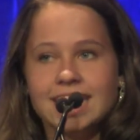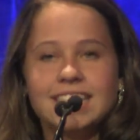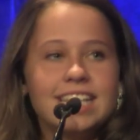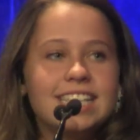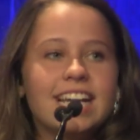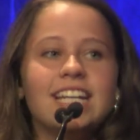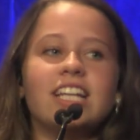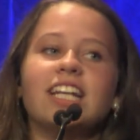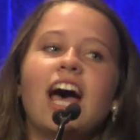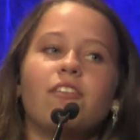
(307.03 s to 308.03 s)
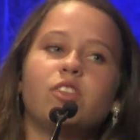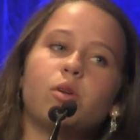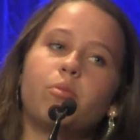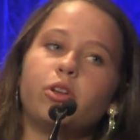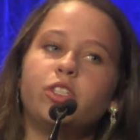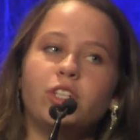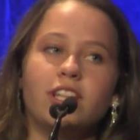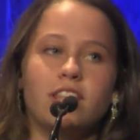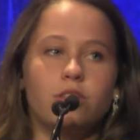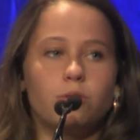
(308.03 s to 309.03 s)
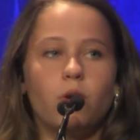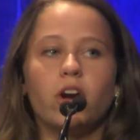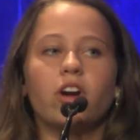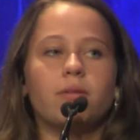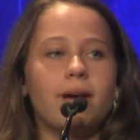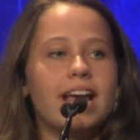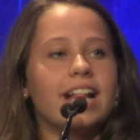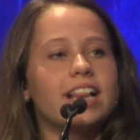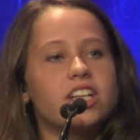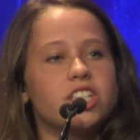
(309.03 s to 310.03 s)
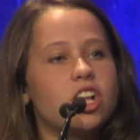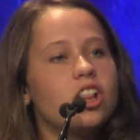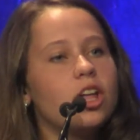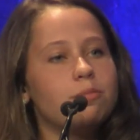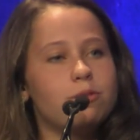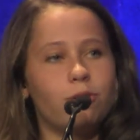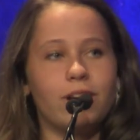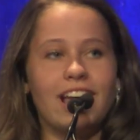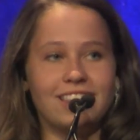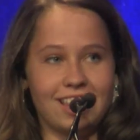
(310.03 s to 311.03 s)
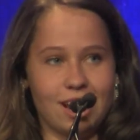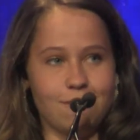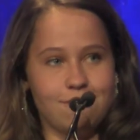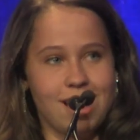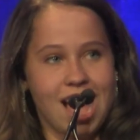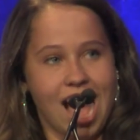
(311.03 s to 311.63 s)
Since I didn't have the opportunity to work on my English a lot before that time,